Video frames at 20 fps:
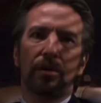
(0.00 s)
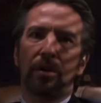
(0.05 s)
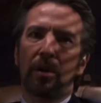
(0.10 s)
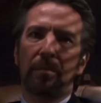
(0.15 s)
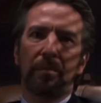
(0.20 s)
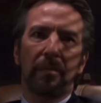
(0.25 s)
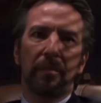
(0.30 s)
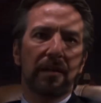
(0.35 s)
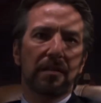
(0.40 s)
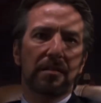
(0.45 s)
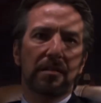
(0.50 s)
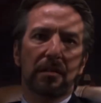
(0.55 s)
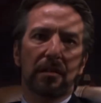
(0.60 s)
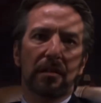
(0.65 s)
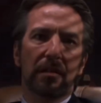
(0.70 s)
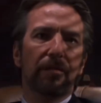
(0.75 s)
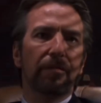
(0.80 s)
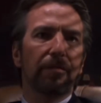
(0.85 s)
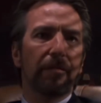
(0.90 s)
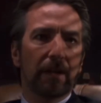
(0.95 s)
You're
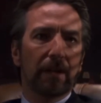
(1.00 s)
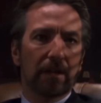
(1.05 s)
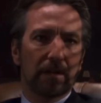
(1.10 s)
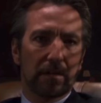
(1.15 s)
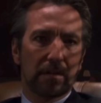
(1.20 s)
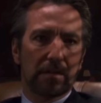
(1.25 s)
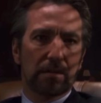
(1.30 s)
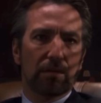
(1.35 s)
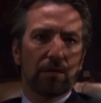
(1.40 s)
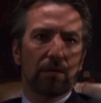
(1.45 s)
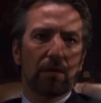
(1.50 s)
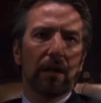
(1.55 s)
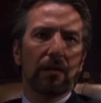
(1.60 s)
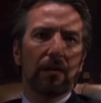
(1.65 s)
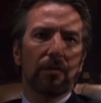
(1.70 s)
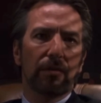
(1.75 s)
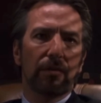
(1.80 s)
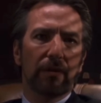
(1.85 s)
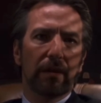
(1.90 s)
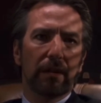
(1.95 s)
amazing. You figured this all
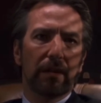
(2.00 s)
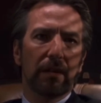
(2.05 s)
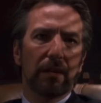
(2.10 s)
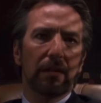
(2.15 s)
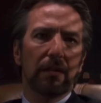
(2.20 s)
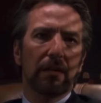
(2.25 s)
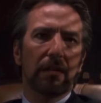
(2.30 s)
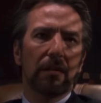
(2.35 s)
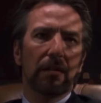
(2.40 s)
out already.